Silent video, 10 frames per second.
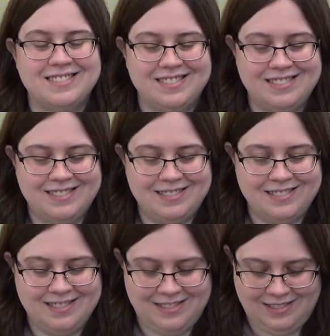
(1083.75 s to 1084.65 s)

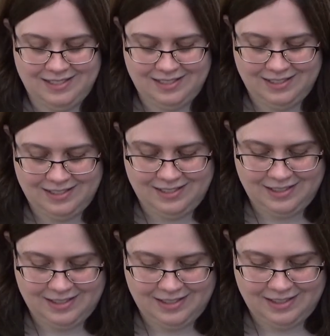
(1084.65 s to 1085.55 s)

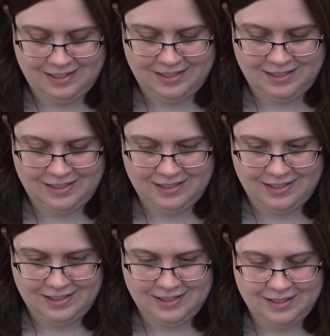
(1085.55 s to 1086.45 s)

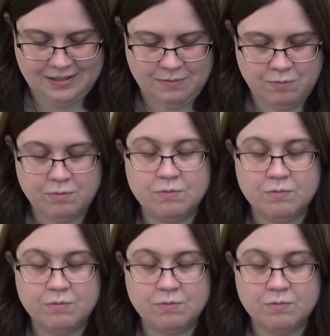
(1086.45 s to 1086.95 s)
No one is speaking in this clip.